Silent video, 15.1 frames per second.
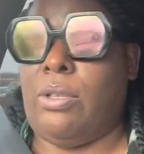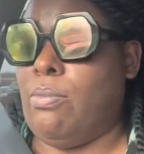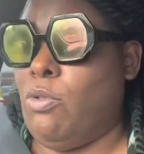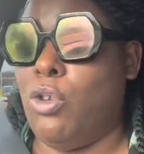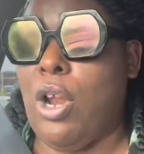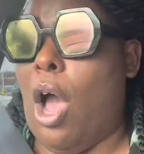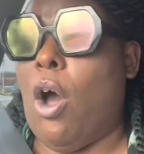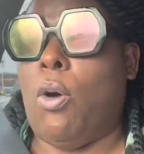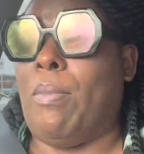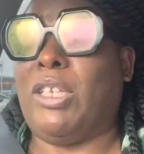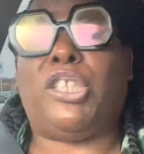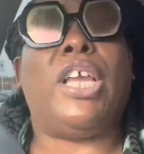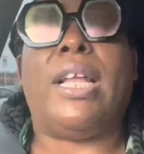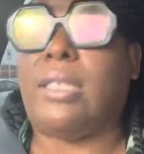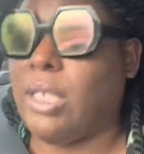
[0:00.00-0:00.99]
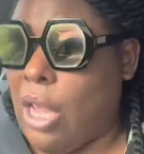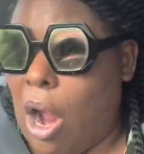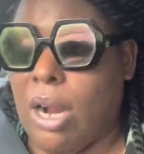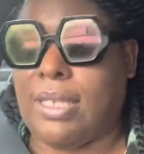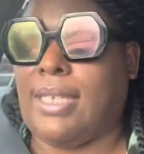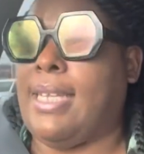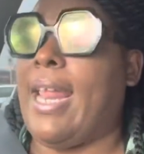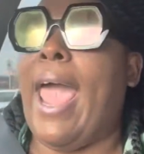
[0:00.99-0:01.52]
you know, my shit
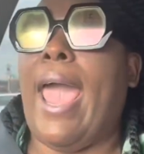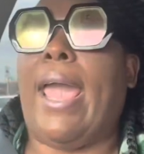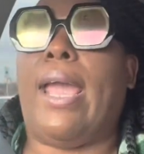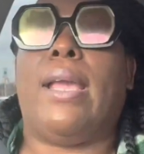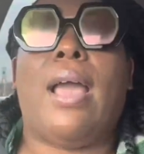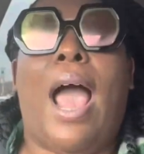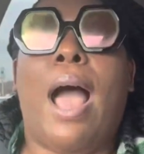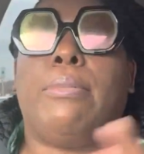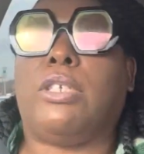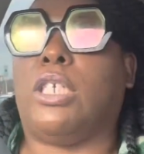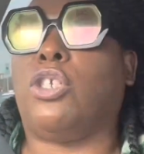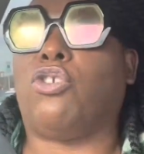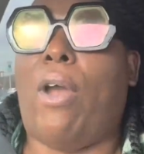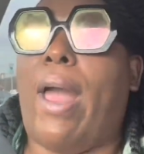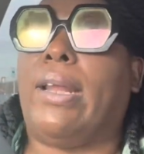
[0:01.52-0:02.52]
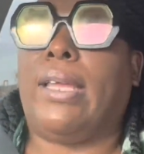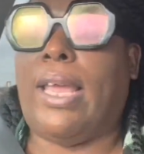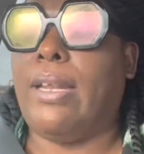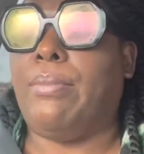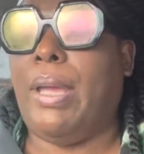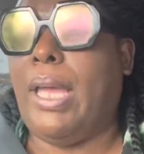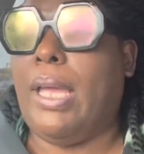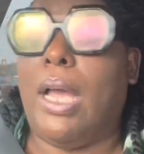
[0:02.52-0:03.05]
starts today. I'm just trying to get
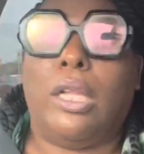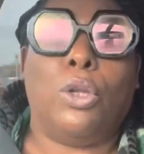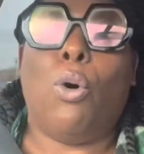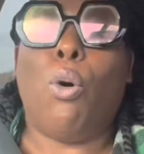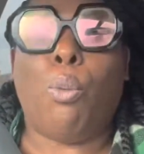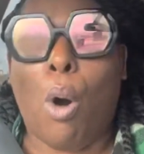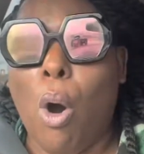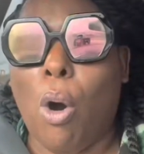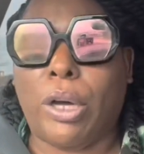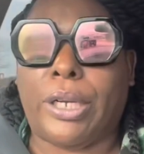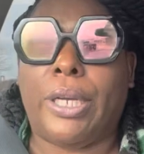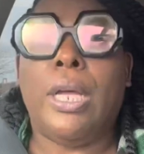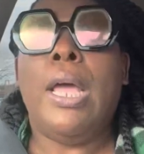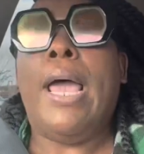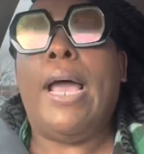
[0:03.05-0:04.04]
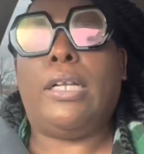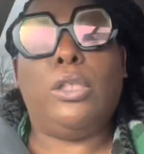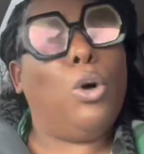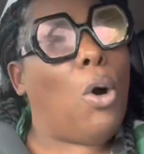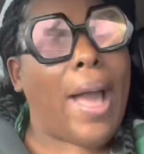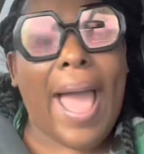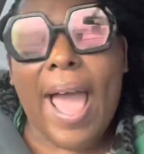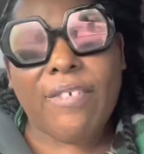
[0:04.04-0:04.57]
me a little water and a
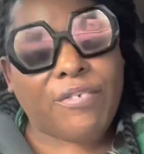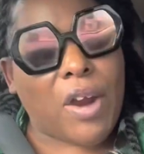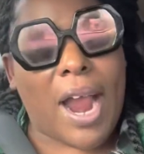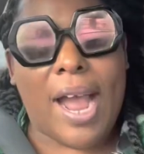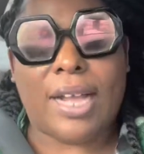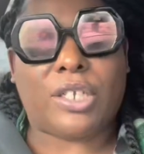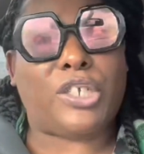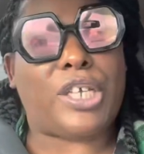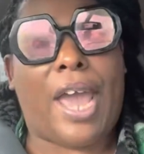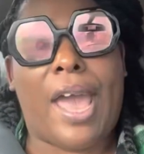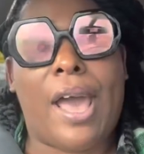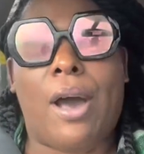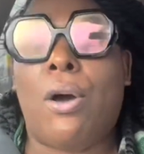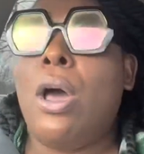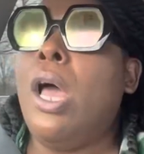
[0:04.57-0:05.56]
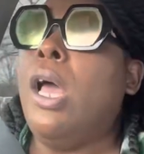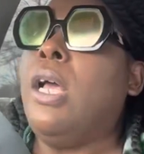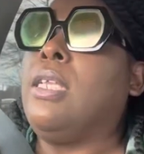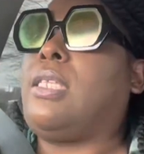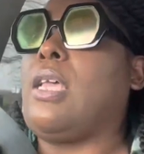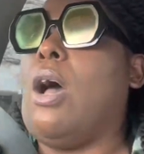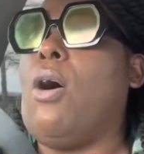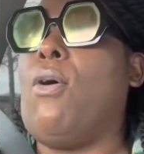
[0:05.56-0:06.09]
little hot fries, chat.
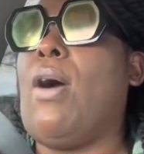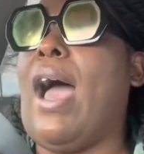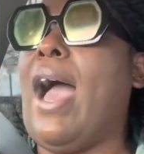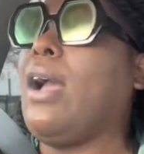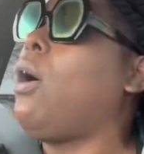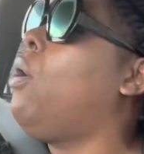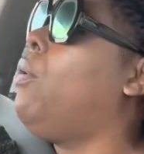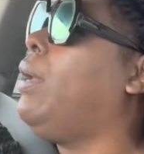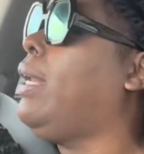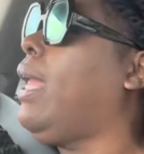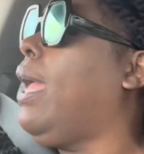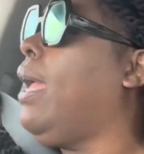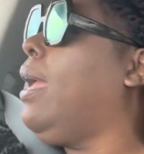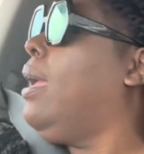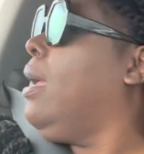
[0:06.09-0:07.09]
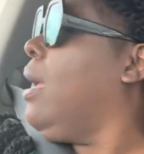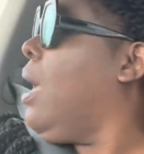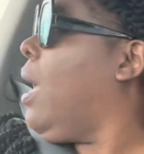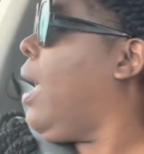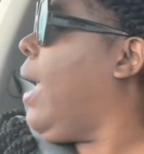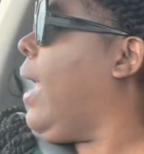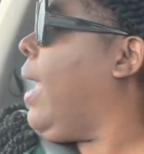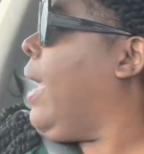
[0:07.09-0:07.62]
So I go in there
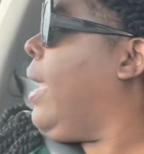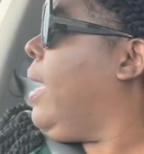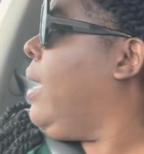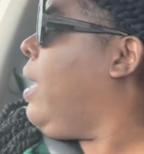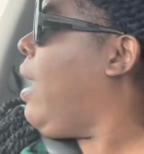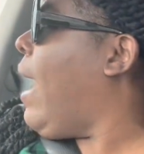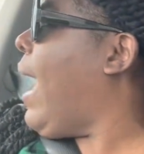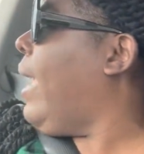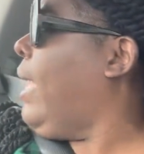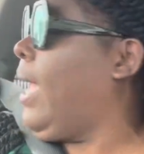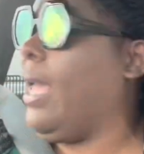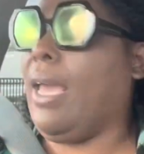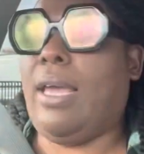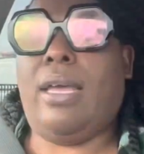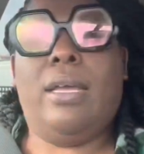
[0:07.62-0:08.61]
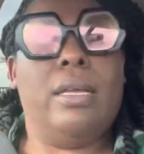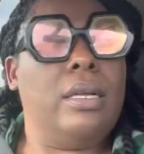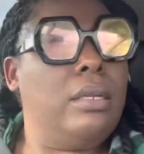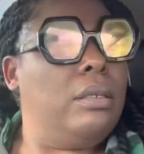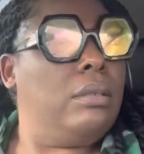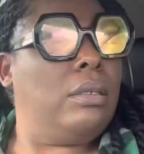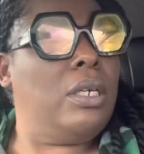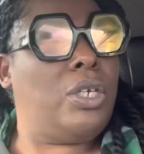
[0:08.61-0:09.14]
and I hear
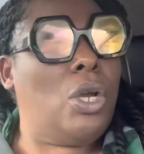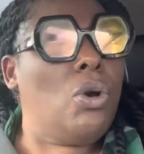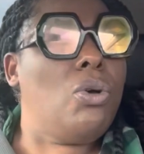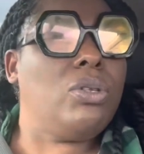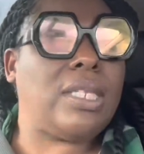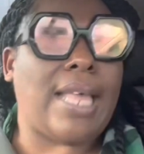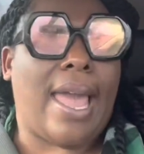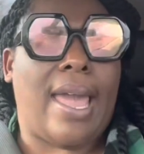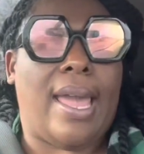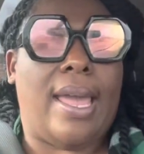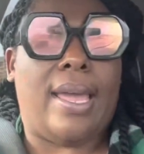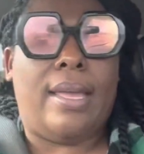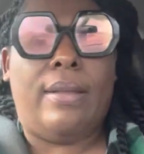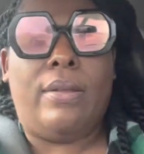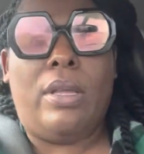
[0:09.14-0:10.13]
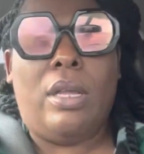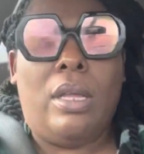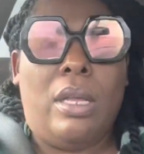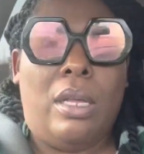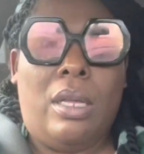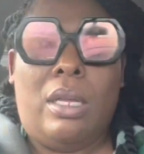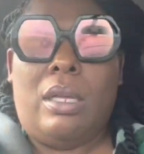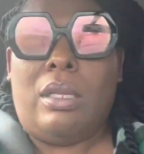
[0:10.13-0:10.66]
the dude saying,
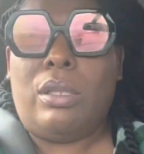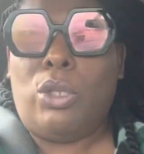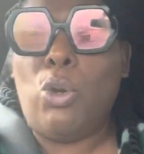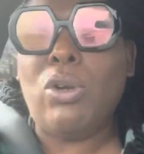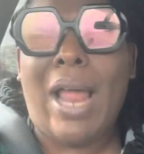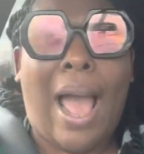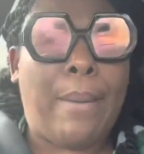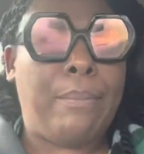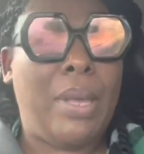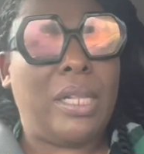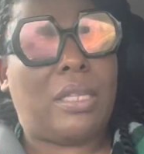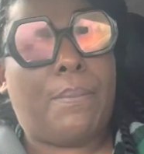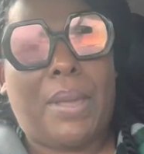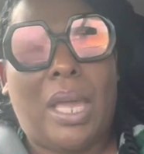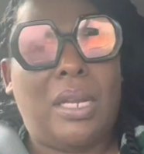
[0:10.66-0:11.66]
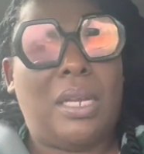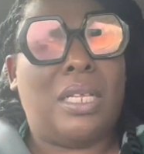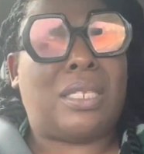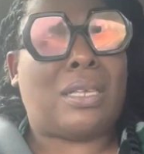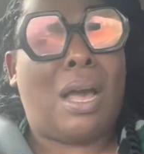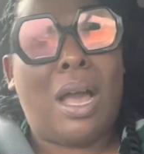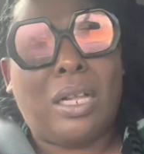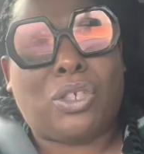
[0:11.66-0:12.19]
"You're not meant to be in this
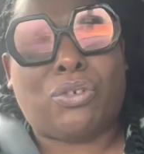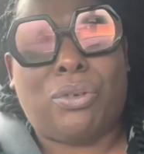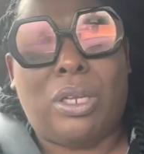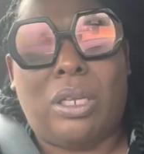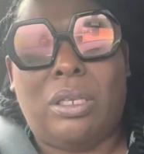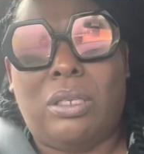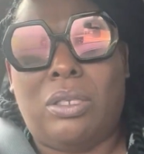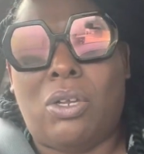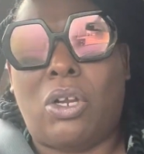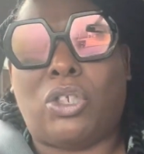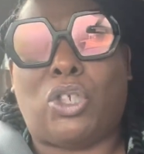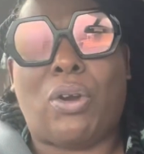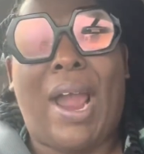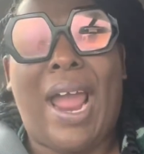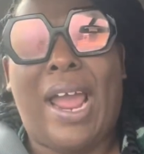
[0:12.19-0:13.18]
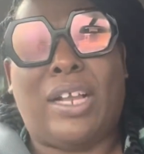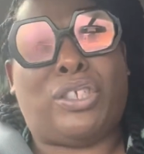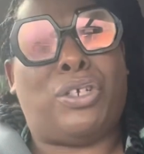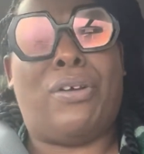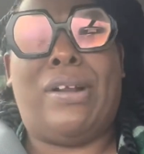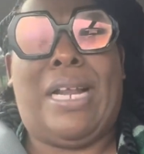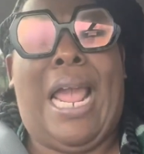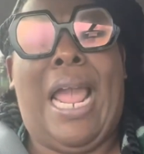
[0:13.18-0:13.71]
country. You're trash.
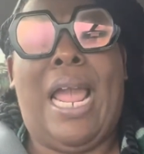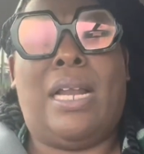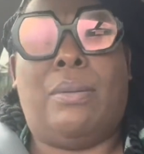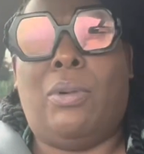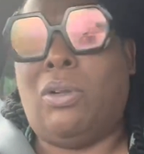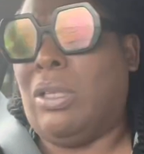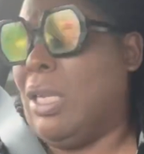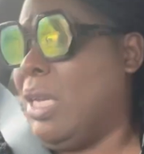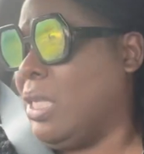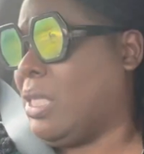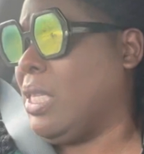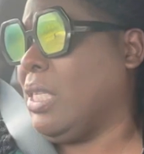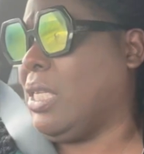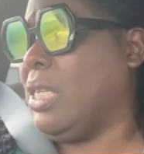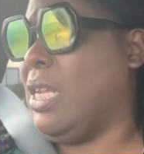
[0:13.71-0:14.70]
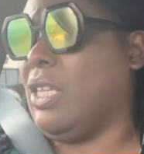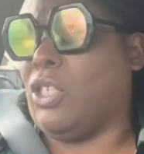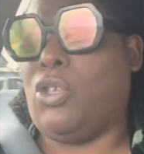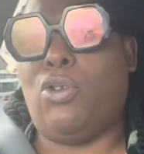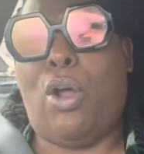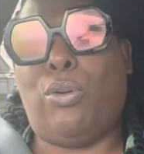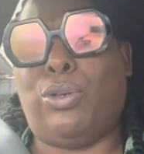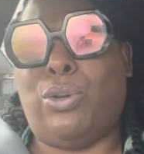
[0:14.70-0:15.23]
You're an animal and this and this.
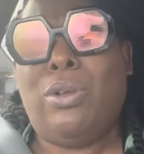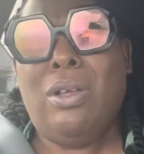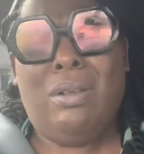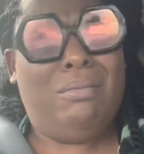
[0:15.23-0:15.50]
You don't do."